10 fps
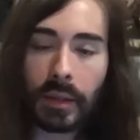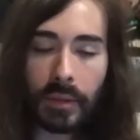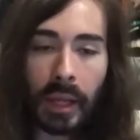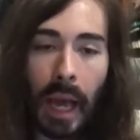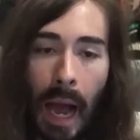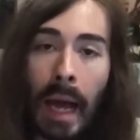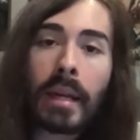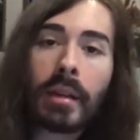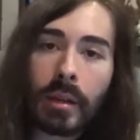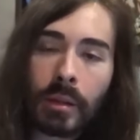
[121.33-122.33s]
Like,
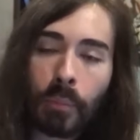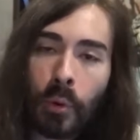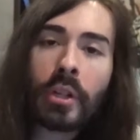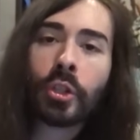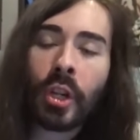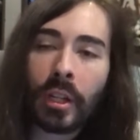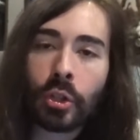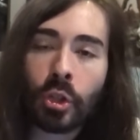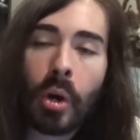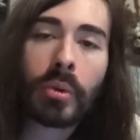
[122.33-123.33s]
I appreciate
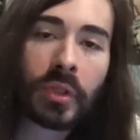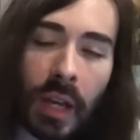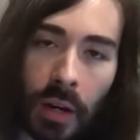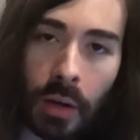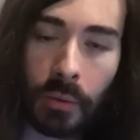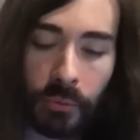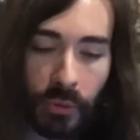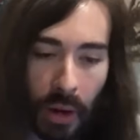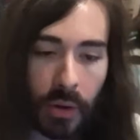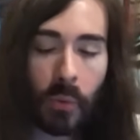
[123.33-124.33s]
shows that are
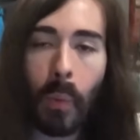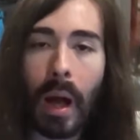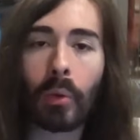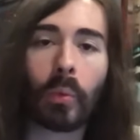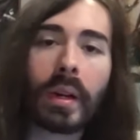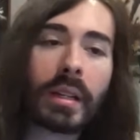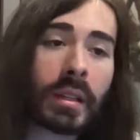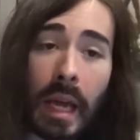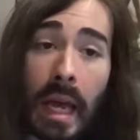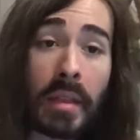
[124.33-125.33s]
very well
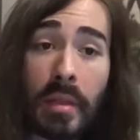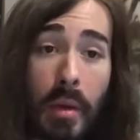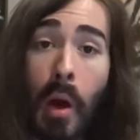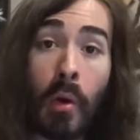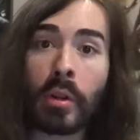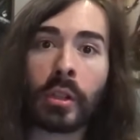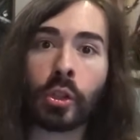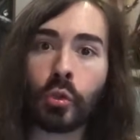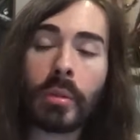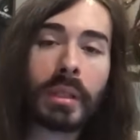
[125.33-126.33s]
written and are
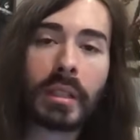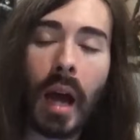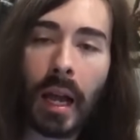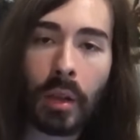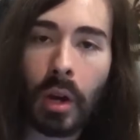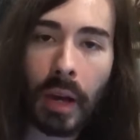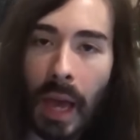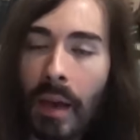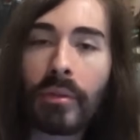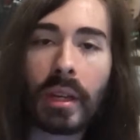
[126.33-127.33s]
extremely dialogue
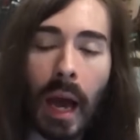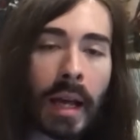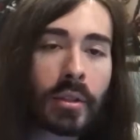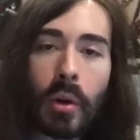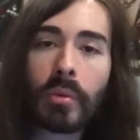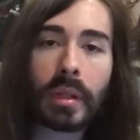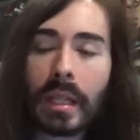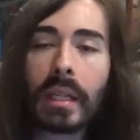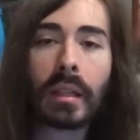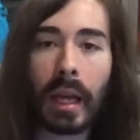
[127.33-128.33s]
heavy. I don't
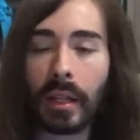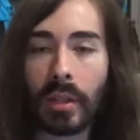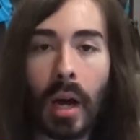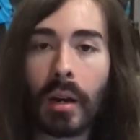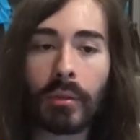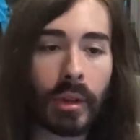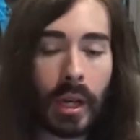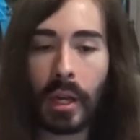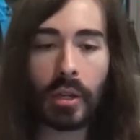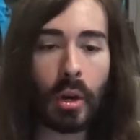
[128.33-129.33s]
need, like, a ton of,
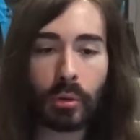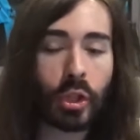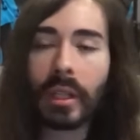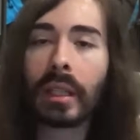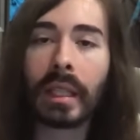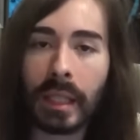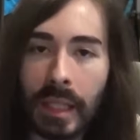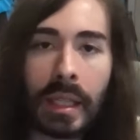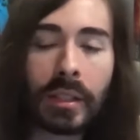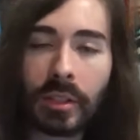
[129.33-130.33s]
jingling
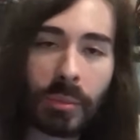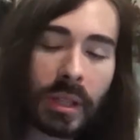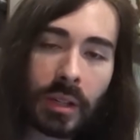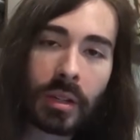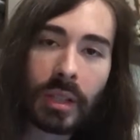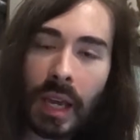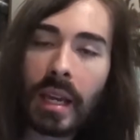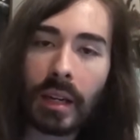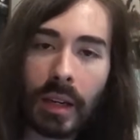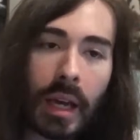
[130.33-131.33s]
keys to be
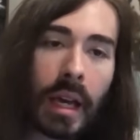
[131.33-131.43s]
entertained.